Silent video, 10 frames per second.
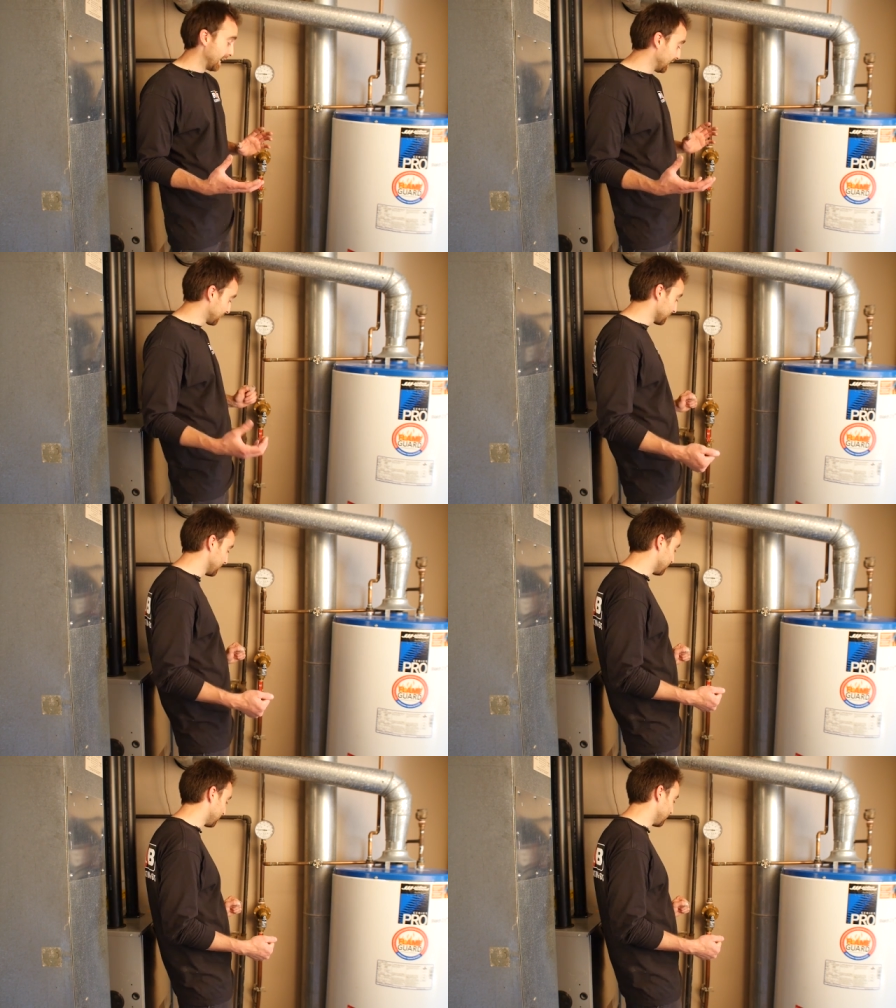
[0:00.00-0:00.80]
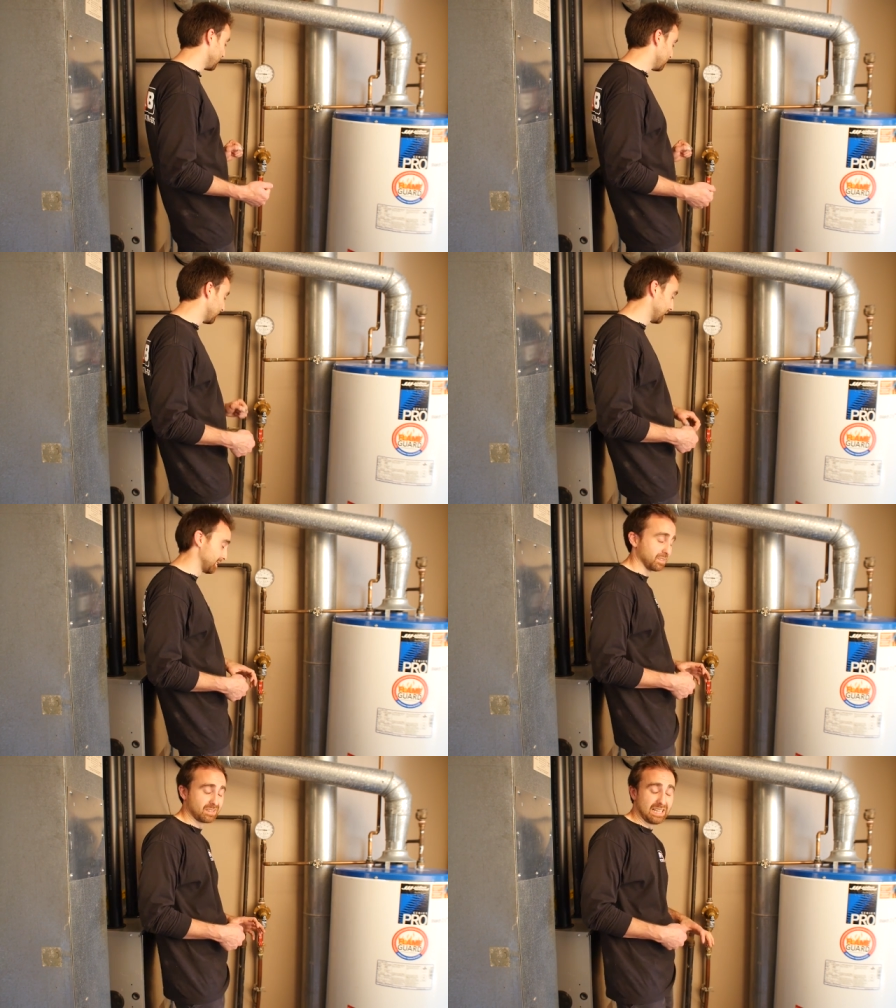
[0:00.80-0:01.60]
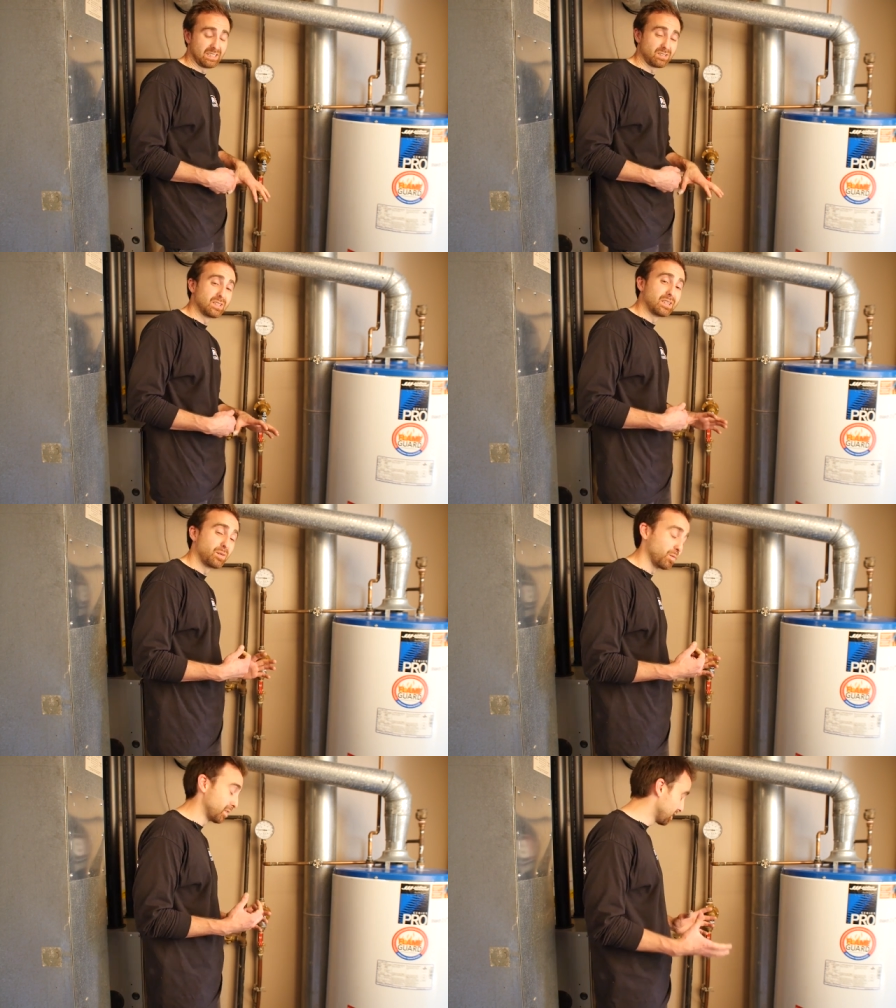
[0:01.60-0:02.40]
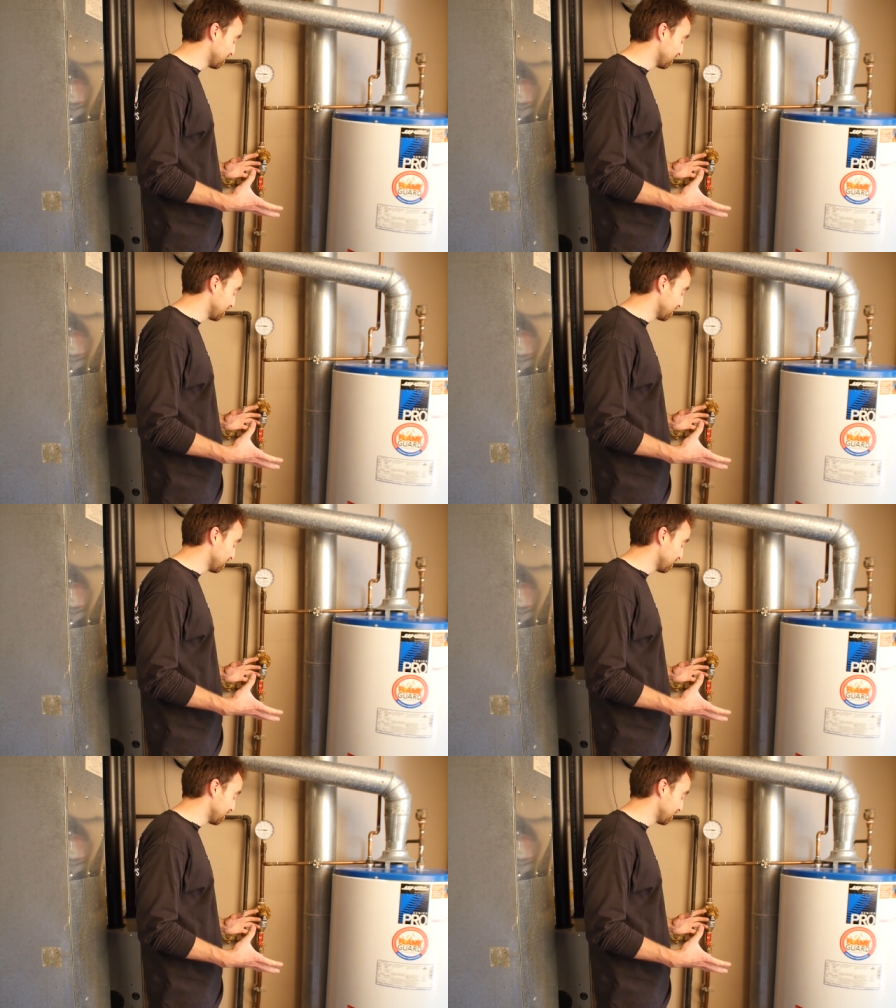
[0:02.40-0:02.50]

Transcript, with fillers: access to, and it's actually one of